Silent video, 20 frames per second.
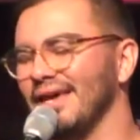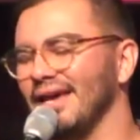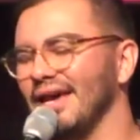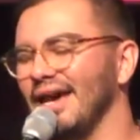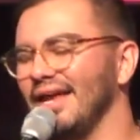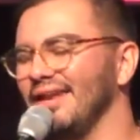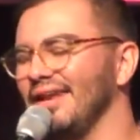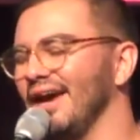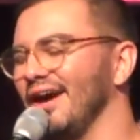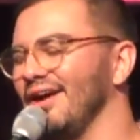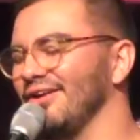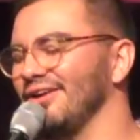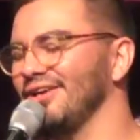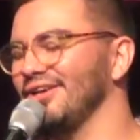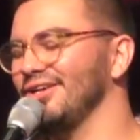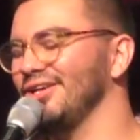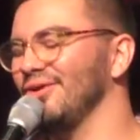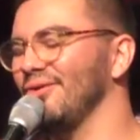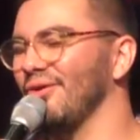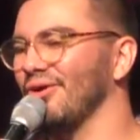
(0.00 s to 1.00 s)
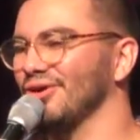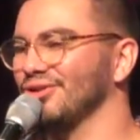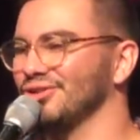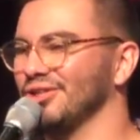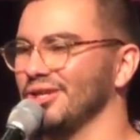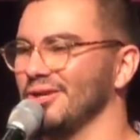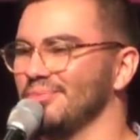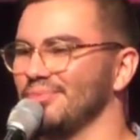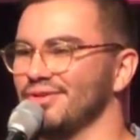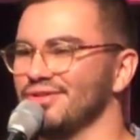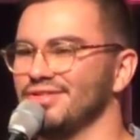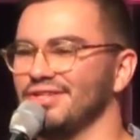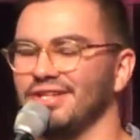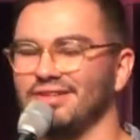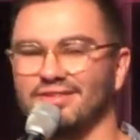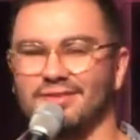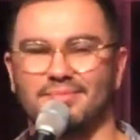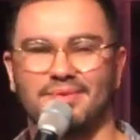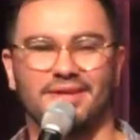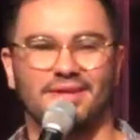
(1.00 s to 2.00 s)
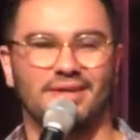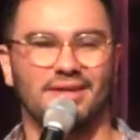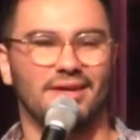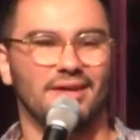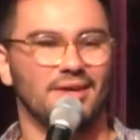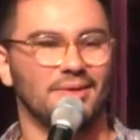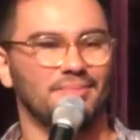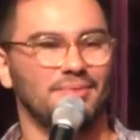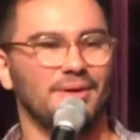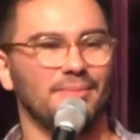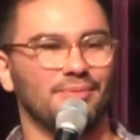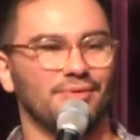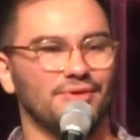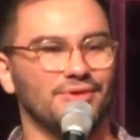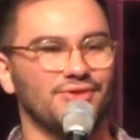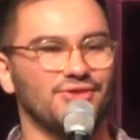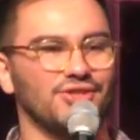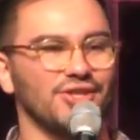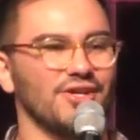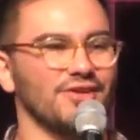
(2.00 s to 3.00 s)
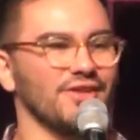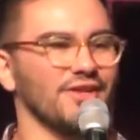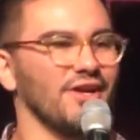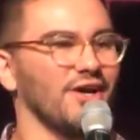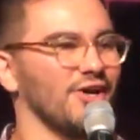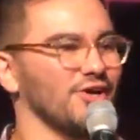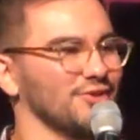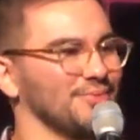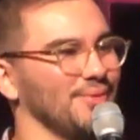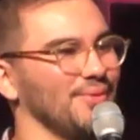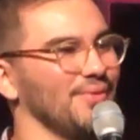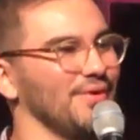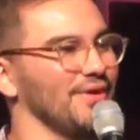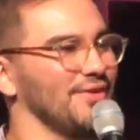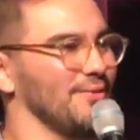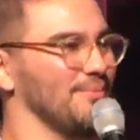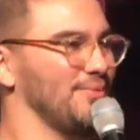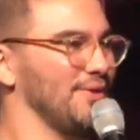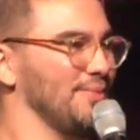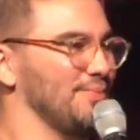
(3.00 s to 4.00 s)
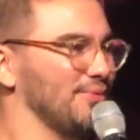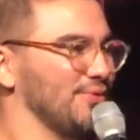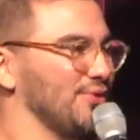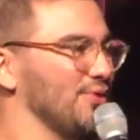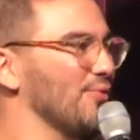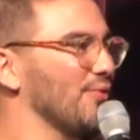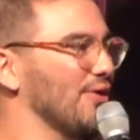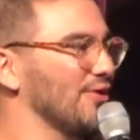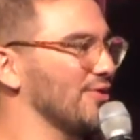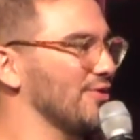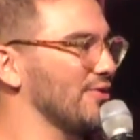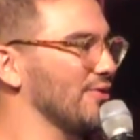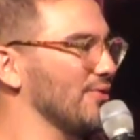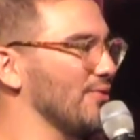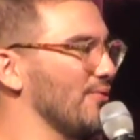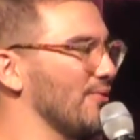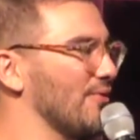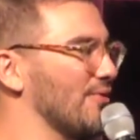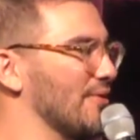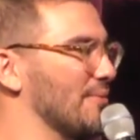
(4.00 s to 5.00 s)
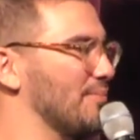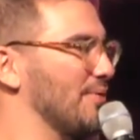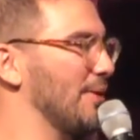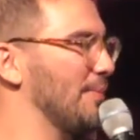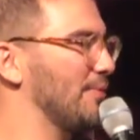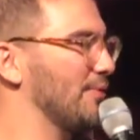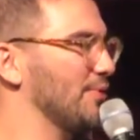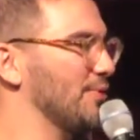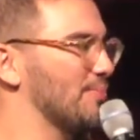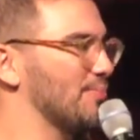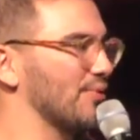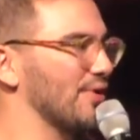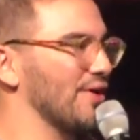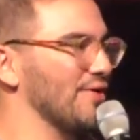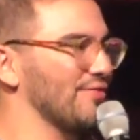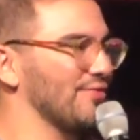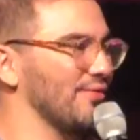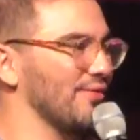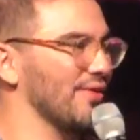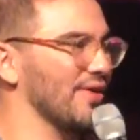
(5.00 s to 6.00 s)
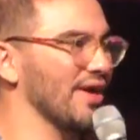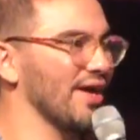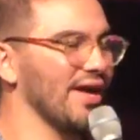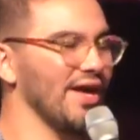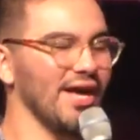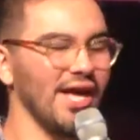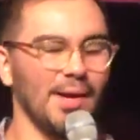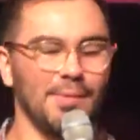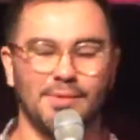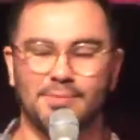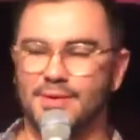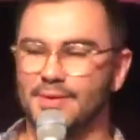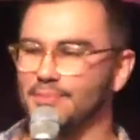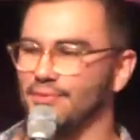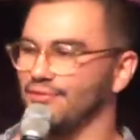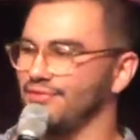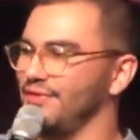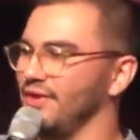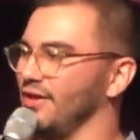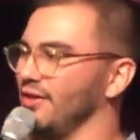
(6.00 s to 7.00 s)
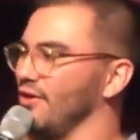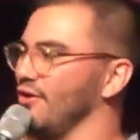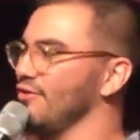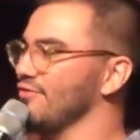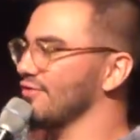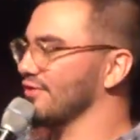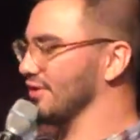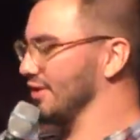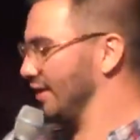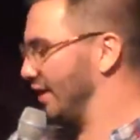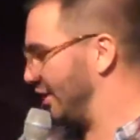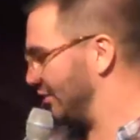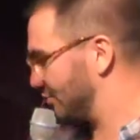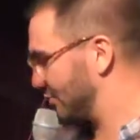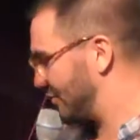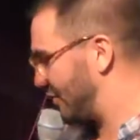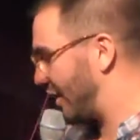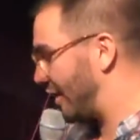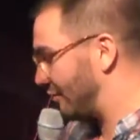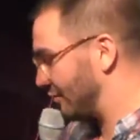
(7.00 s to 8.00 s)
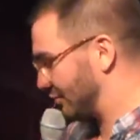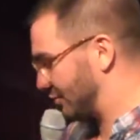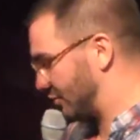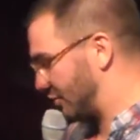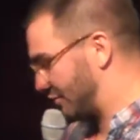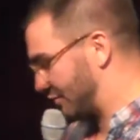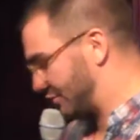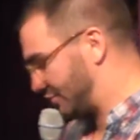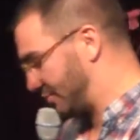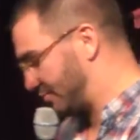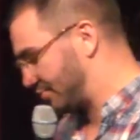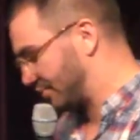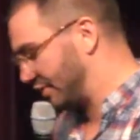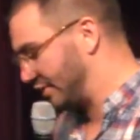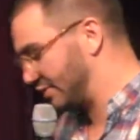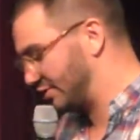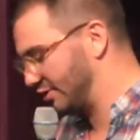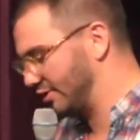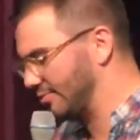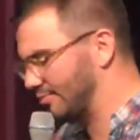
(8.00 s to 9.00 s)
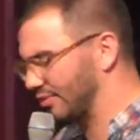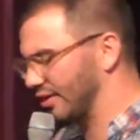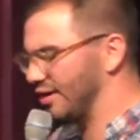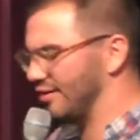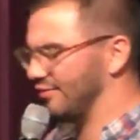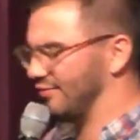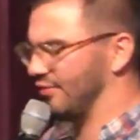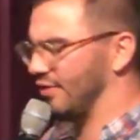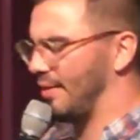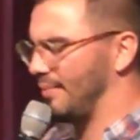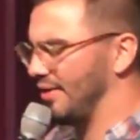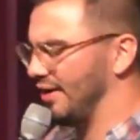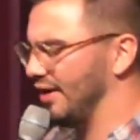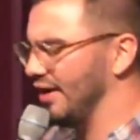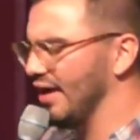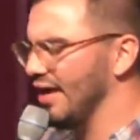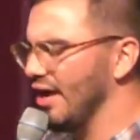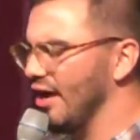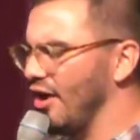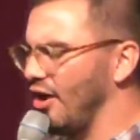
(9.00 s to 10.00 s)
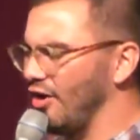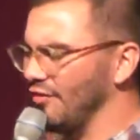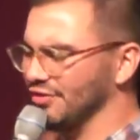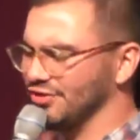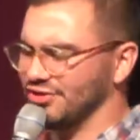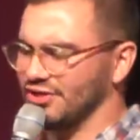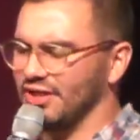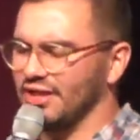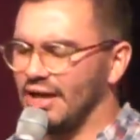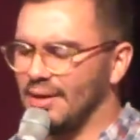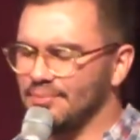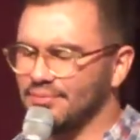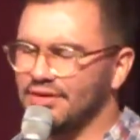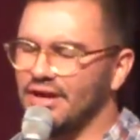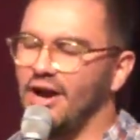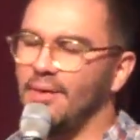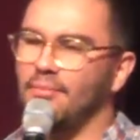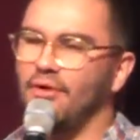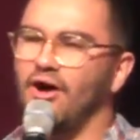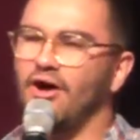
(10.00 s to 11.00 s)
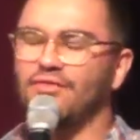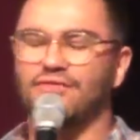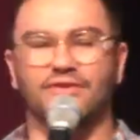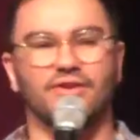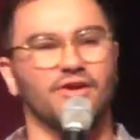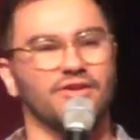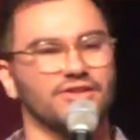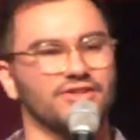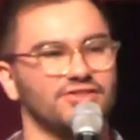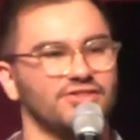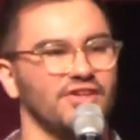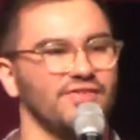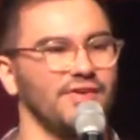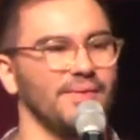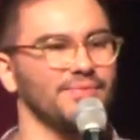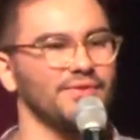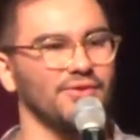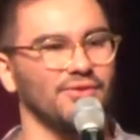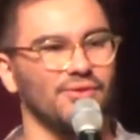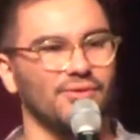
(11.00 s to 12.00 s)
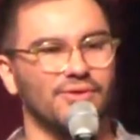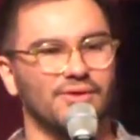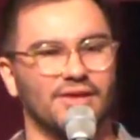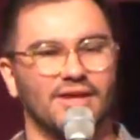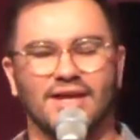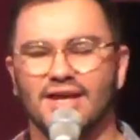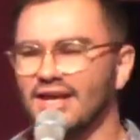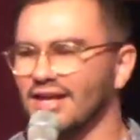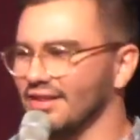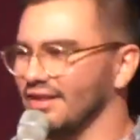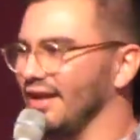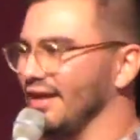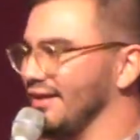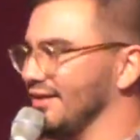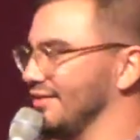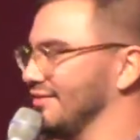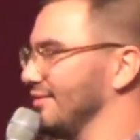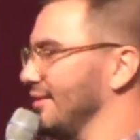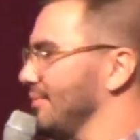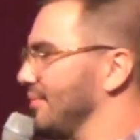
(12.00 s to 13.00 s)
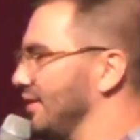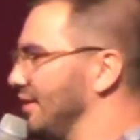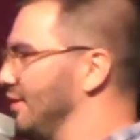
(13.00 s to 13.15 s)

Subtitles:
And now here you are trying to present to me people you shared the gospel with, and people you won to the Lord, and people you prayed for. How many people fell over in the last revival service you preached and you prayed for? I mean, all of a sudden I'm offering all this stuff up to the Lord like it's something